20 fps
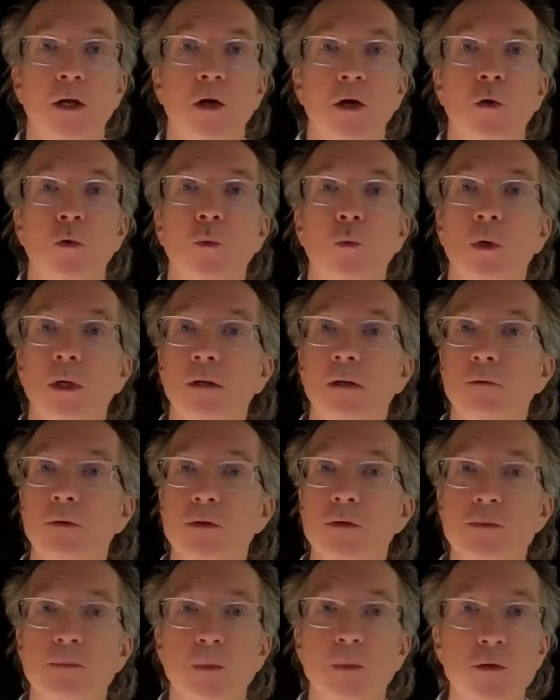Whatever
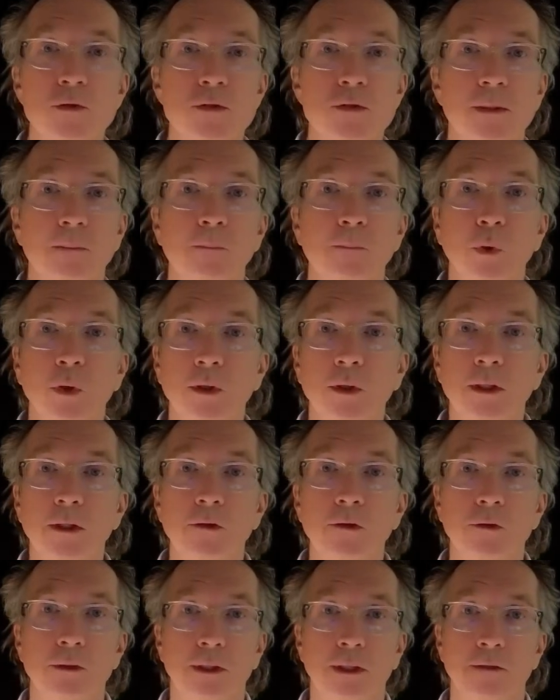is most important in
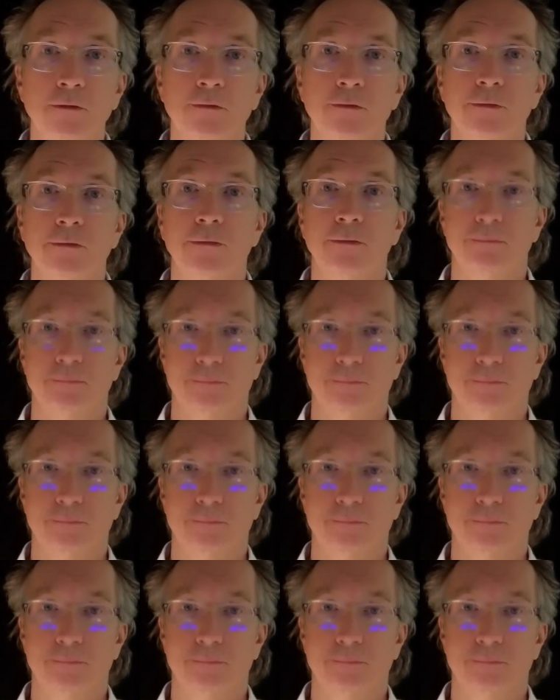your life,